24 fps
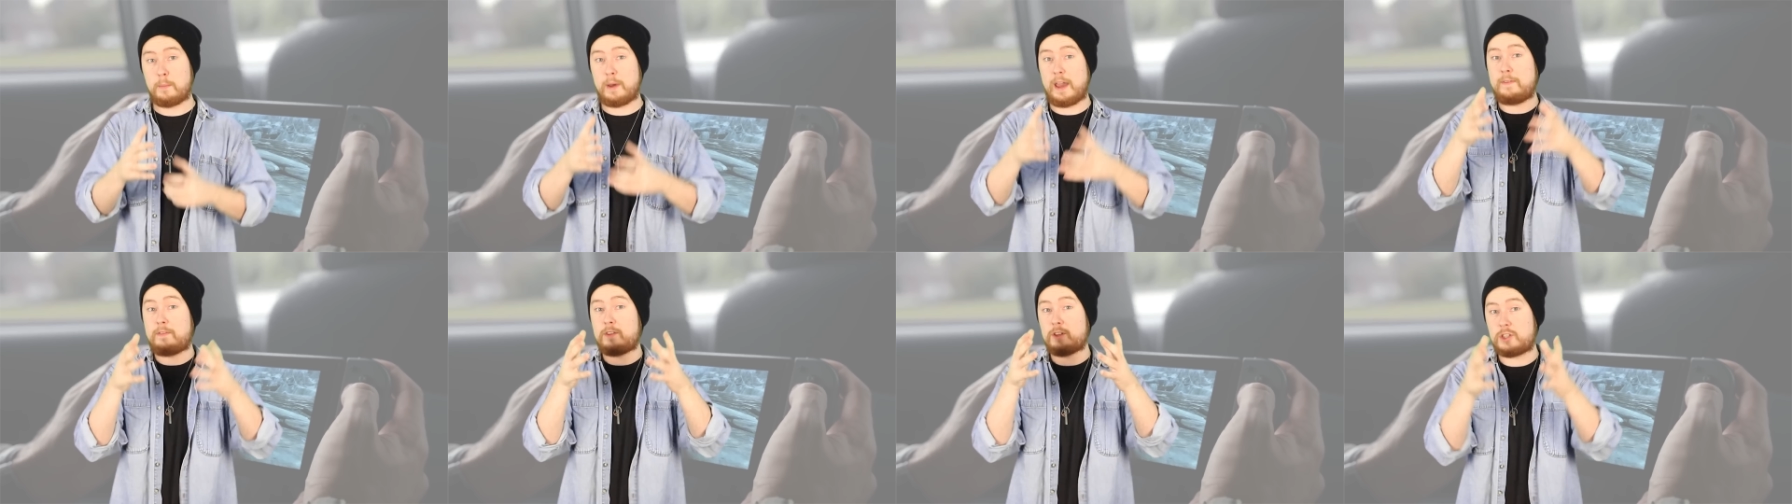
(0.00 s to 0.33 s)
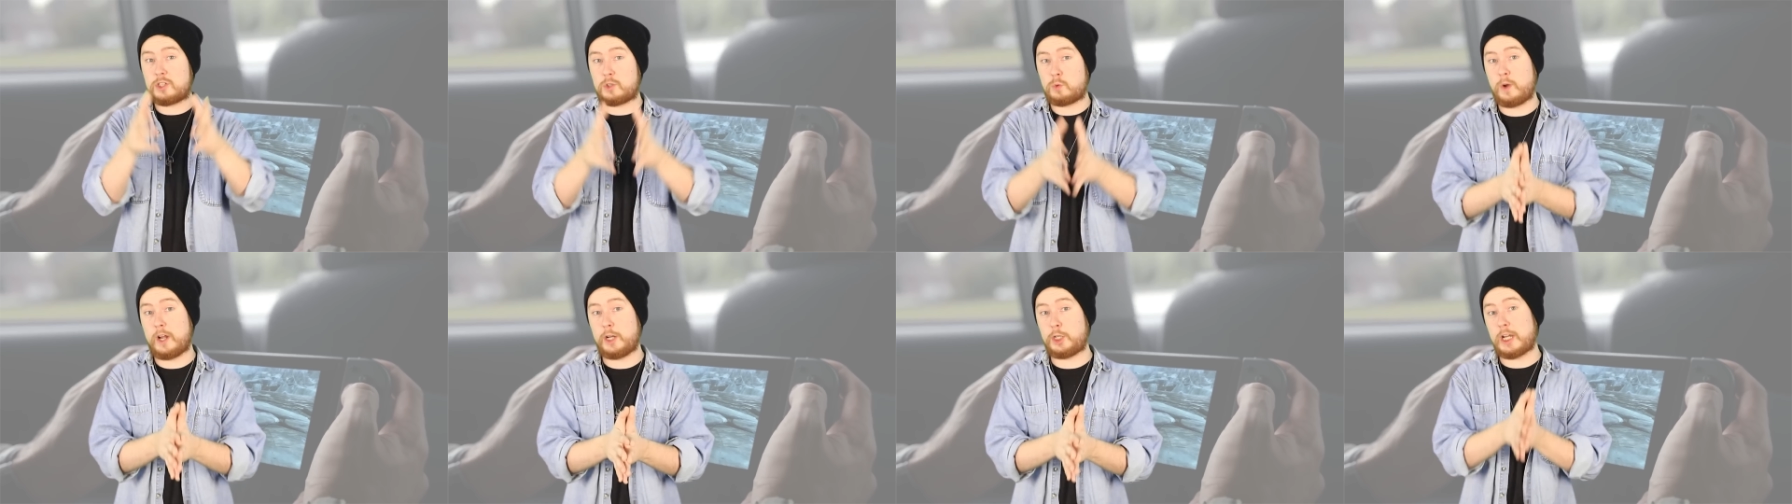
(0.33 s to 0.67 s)
but if the
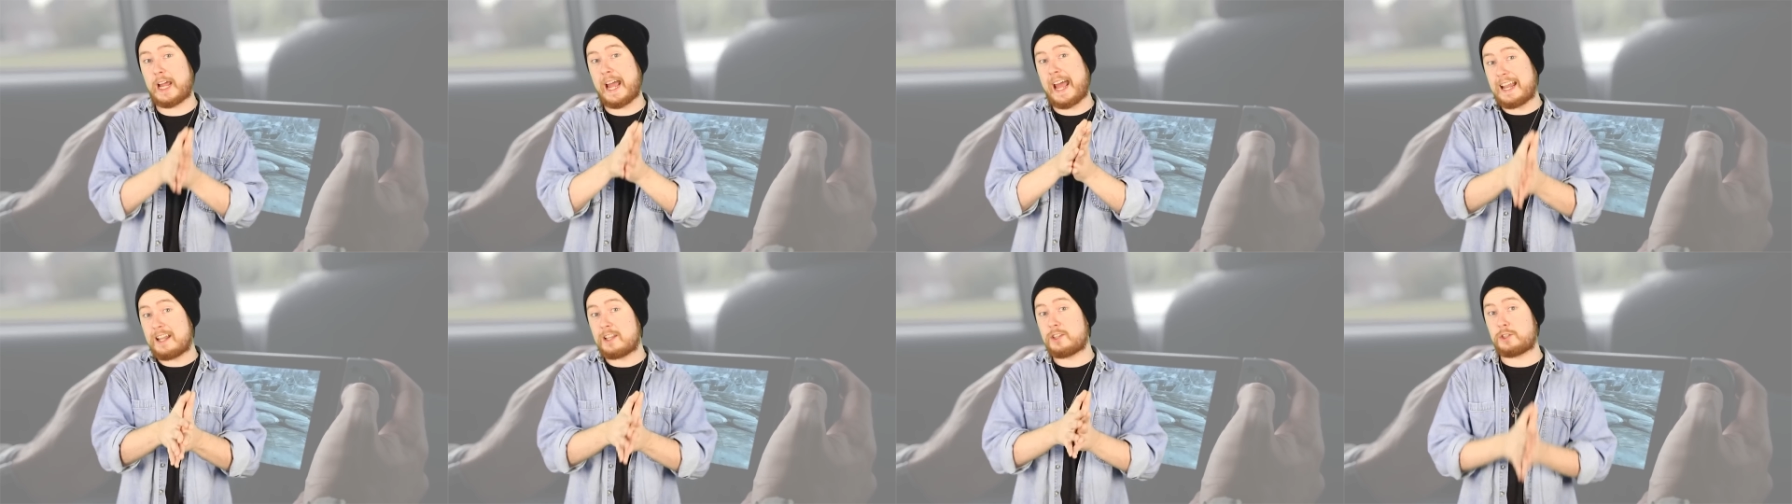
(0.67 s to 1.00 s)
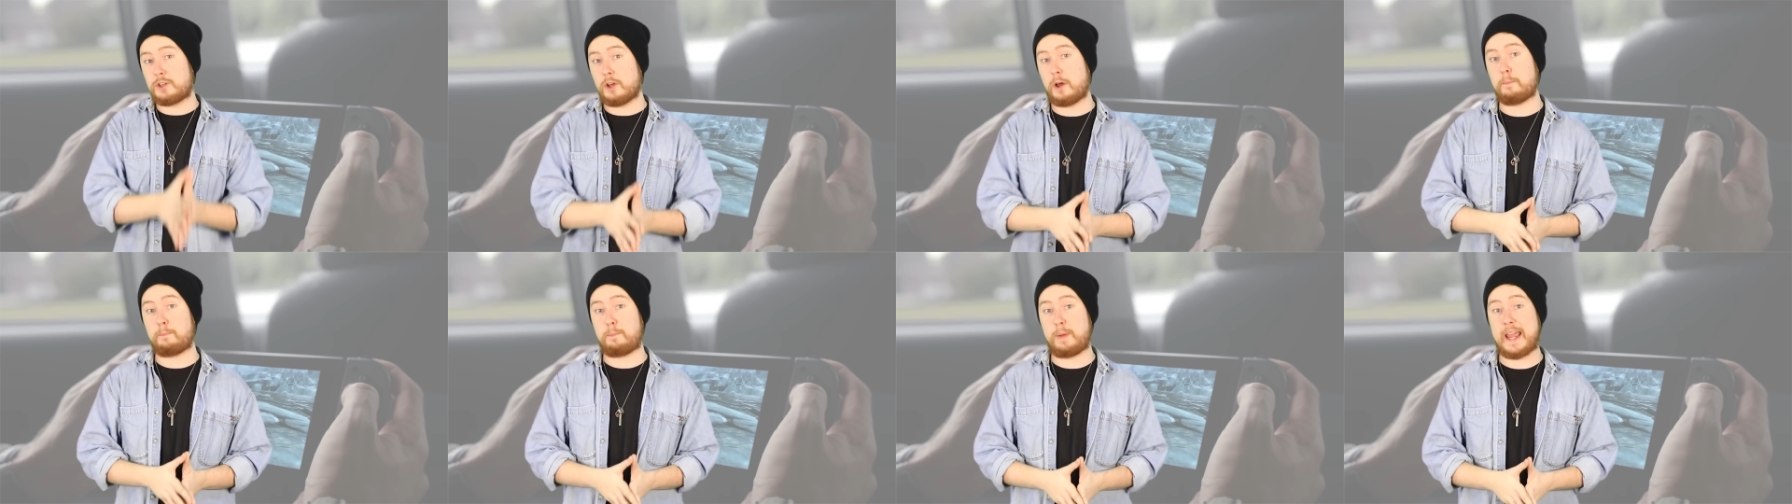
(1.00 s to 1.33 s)
Switch
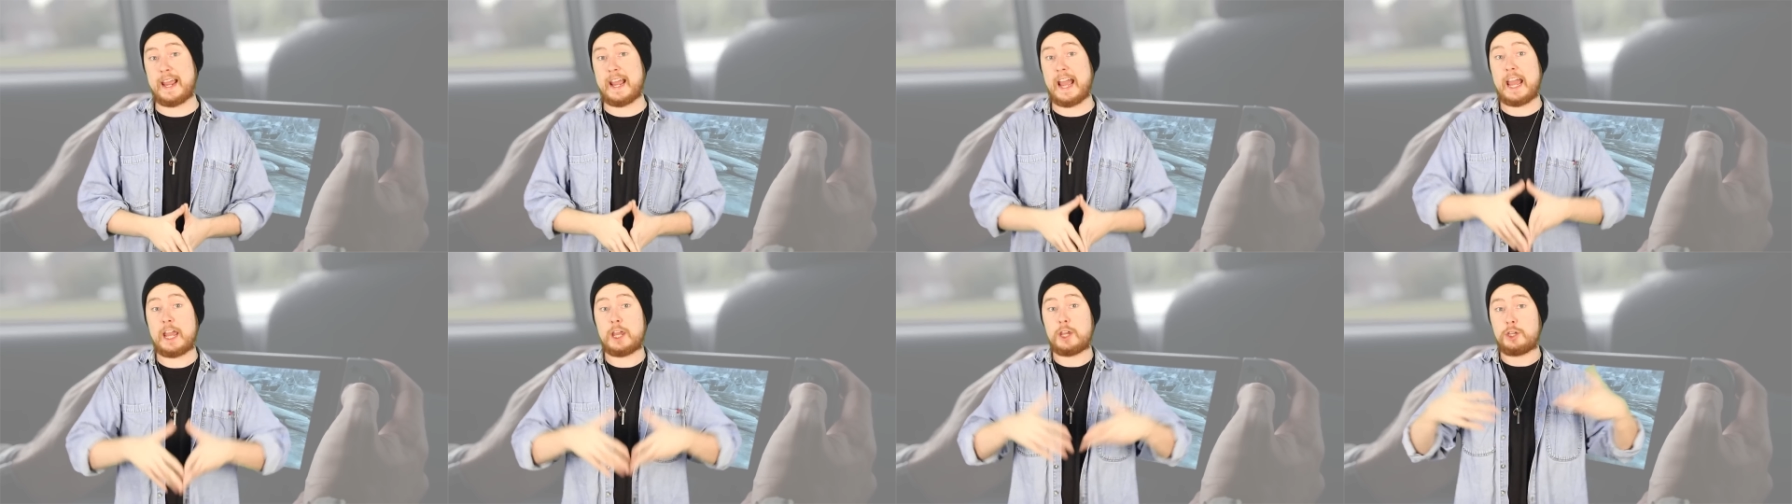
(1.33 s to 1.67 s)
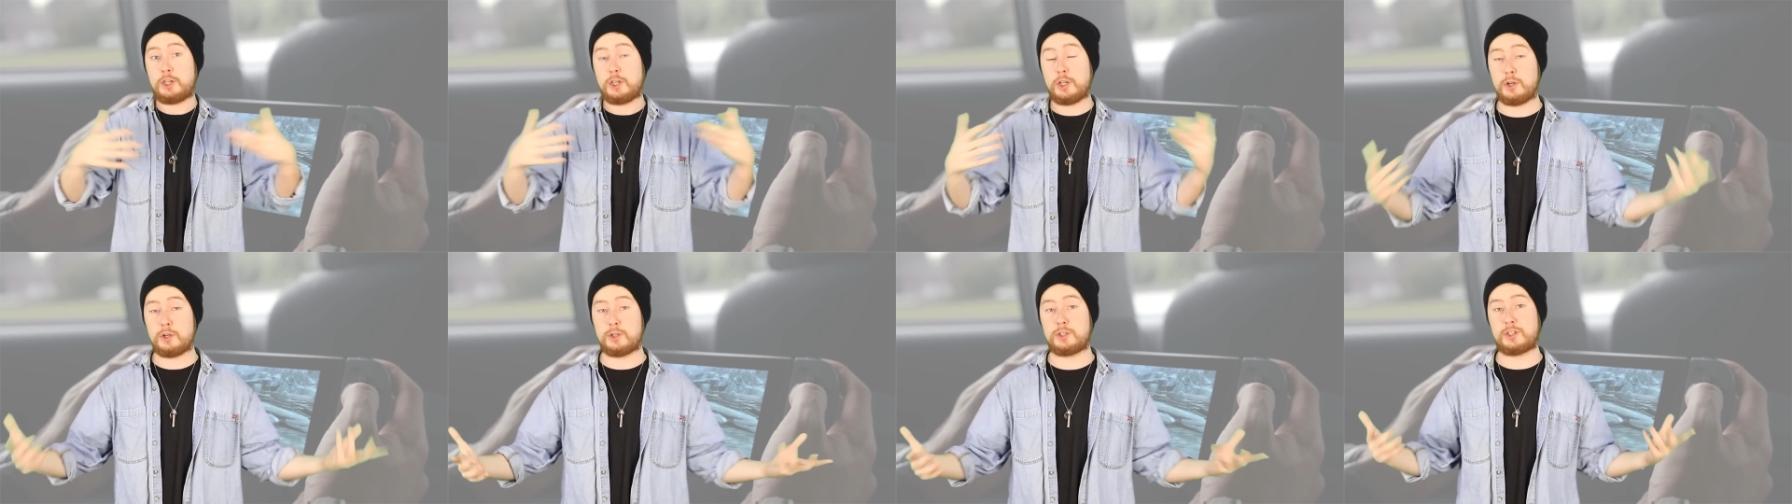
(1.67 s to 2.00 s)
ends up being a
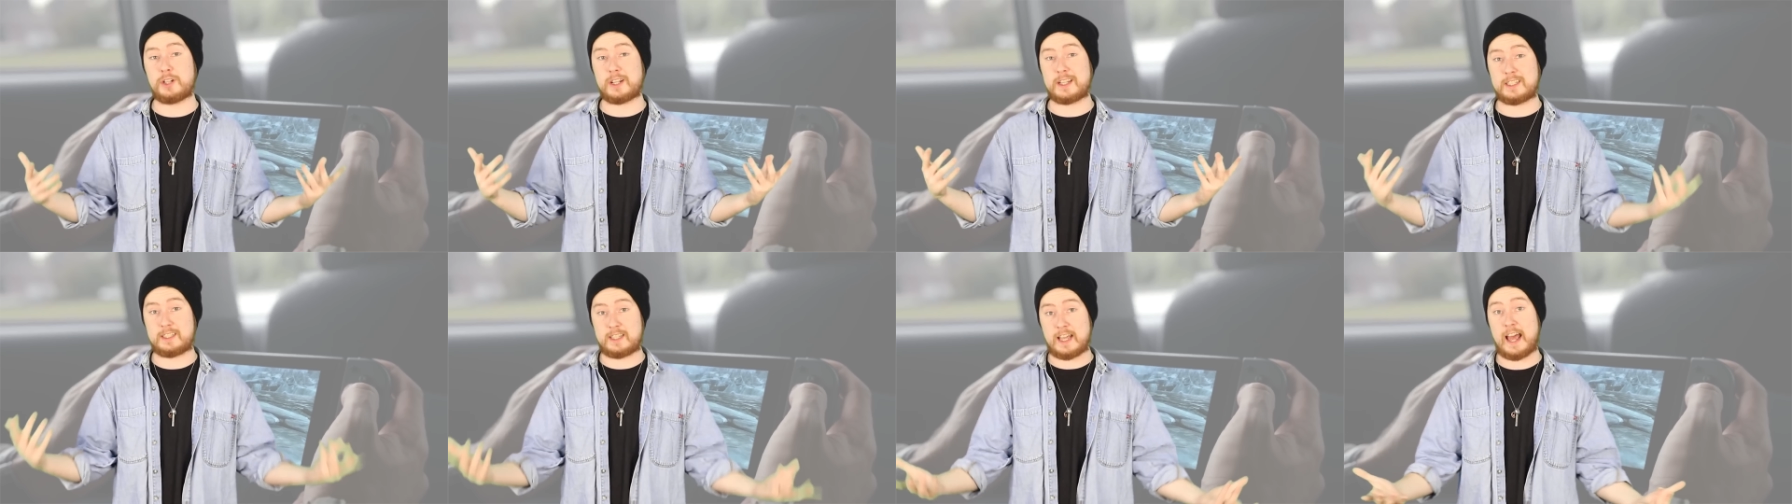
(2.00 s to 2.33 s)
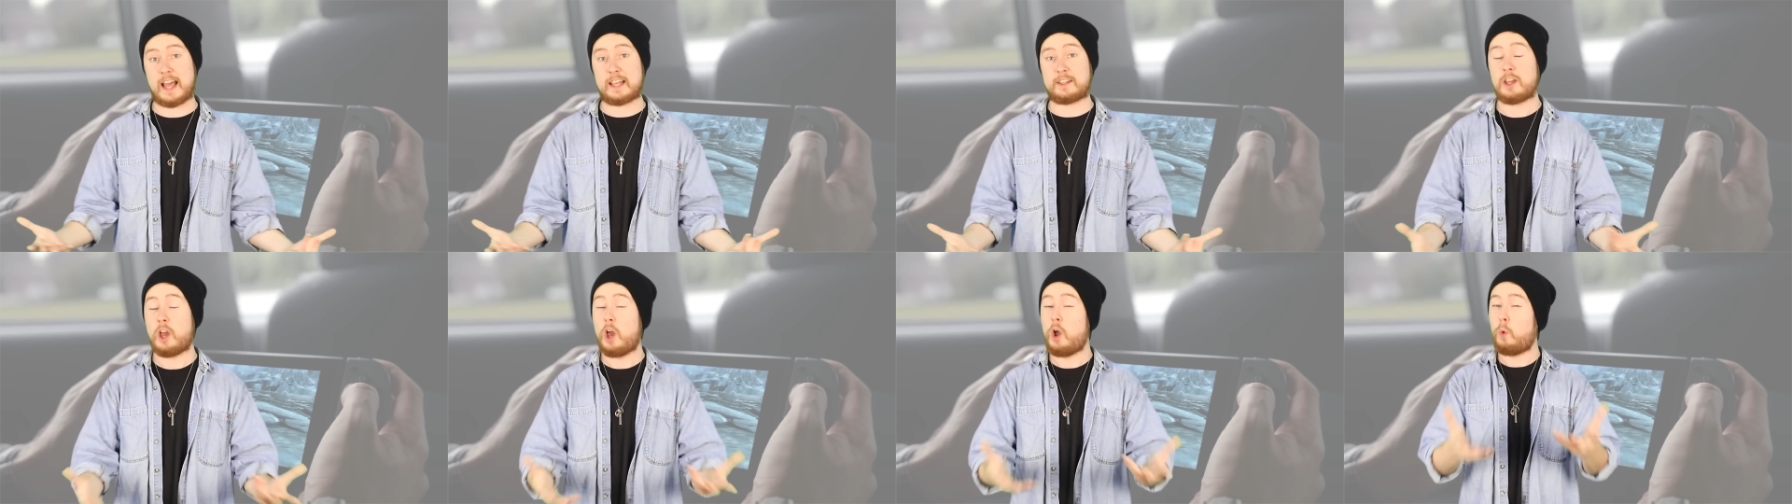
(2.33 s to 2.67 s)
huge
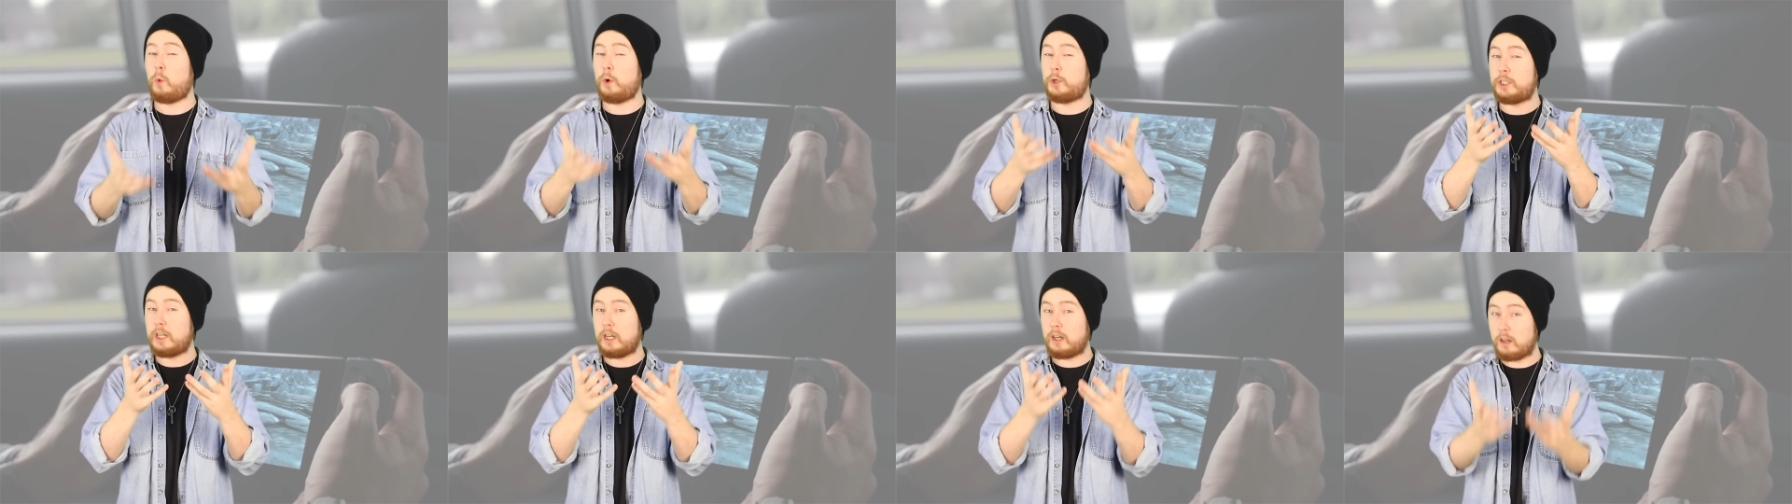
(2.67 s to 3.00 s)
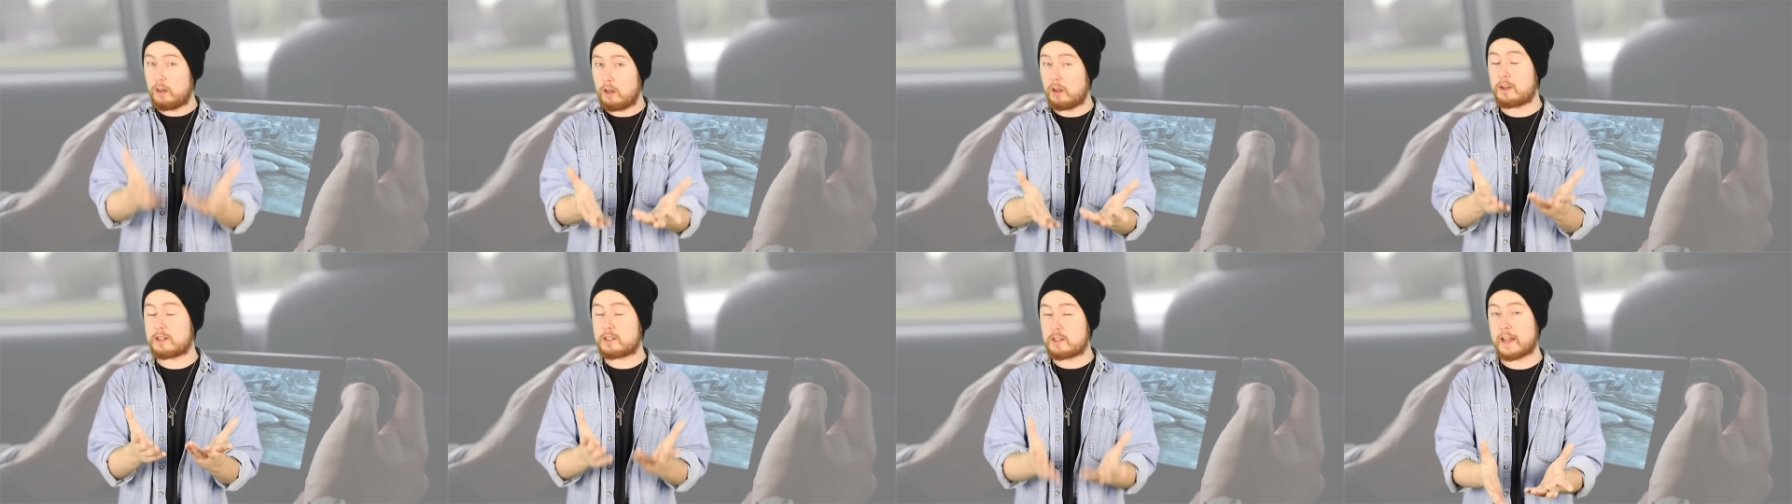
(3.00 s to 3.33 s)
success, which it
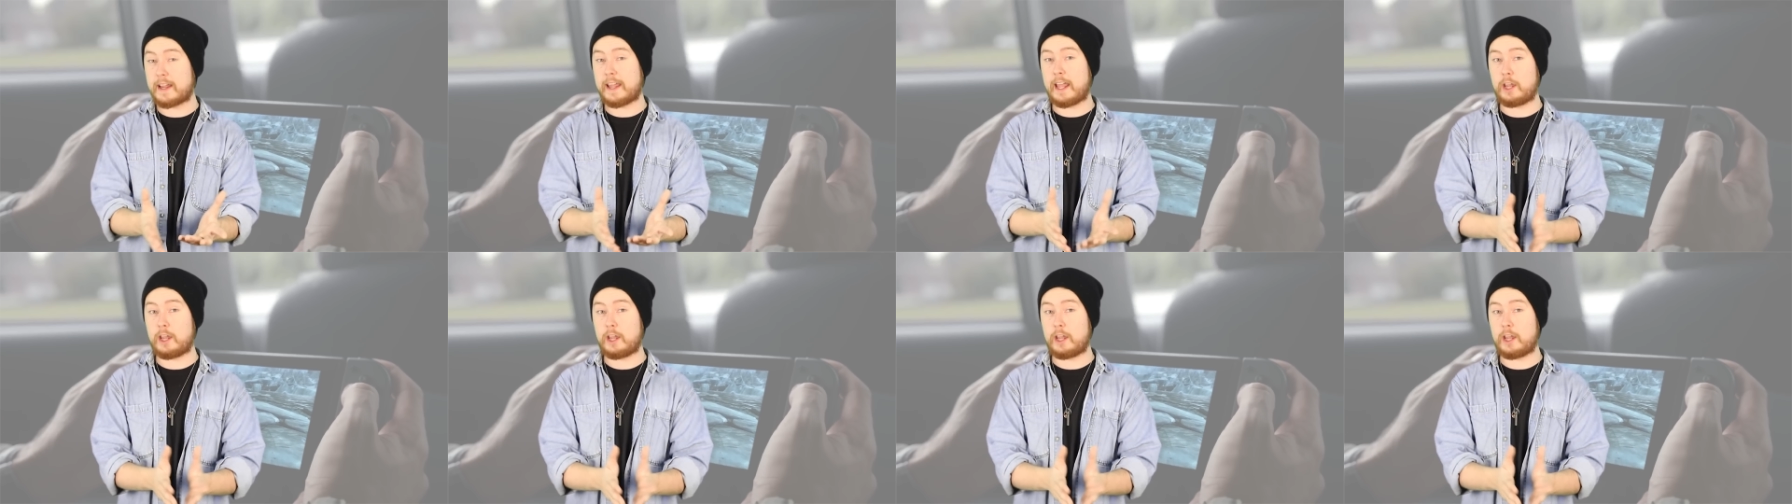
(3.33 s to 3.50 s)
looks like